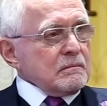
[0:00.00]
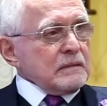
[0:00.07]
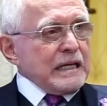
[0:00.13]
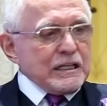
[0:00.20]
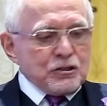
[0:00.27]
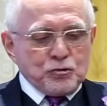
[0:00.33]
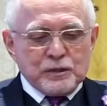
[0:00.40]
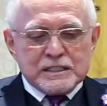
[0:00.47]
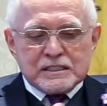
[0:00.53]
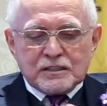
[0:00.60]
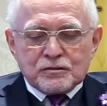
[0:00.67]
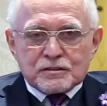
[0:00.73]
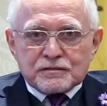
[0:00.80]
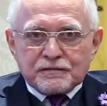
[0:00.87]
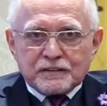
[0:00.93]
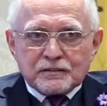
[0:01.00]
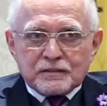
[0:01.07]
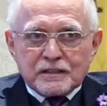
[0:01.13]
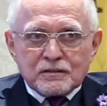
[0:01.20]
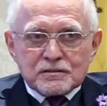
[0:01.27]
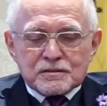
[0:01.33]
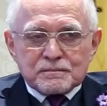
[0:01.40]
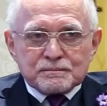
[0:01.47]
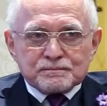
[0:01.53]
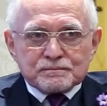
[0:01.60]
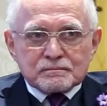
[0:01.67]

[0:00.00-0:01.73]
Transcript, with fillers: He had grease under his fingernails